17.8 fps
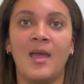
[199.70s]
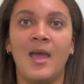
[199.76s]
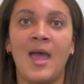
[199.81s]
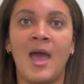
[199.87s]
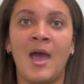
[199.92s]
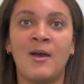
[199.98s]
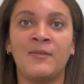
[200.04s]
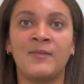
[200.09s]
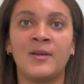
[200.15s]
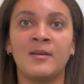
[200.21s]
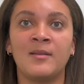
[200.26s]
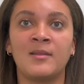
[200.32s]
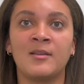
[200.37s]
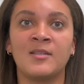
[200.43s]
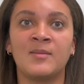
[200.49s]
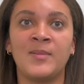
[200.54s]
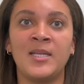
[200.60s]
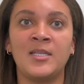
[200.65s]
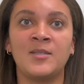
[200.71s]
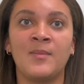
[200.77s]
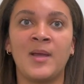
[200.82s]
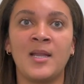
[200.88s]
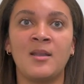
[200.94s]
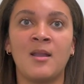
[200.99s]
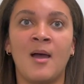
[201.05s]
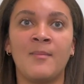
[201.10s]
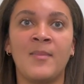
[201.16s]
However, their speech
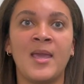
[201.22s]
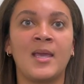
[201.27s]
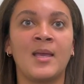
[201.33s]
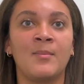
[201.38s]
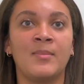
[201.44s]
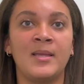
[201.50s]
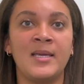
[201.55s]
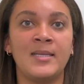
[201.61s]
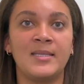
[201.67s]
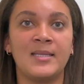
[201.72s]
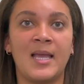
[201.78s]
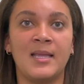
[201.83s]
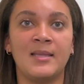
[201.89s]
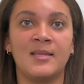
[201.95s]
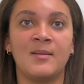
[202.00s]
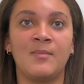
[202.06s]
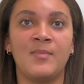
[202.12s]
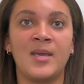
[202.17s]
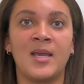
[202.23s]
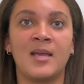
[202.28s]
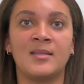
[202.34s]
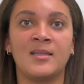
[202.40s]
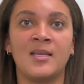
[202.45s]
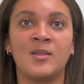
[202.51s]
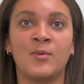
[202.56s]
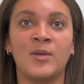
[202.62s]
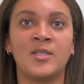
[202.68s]
might not make complete sense because
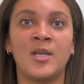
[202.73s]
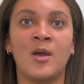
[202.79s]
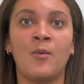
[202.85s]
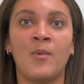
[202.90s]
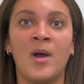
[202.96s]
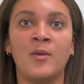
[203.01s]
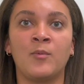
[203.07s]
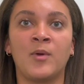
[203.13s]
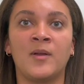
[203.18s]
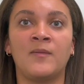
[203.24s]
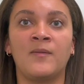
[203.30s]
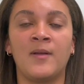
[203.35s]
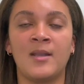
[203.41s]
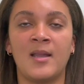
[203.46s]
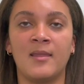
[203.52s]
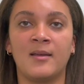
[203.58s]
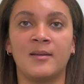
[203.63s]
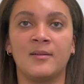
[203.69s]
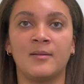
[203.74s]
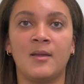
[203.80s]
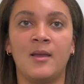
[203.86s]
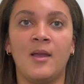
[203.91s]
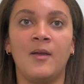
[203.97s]
they switch out one word for another.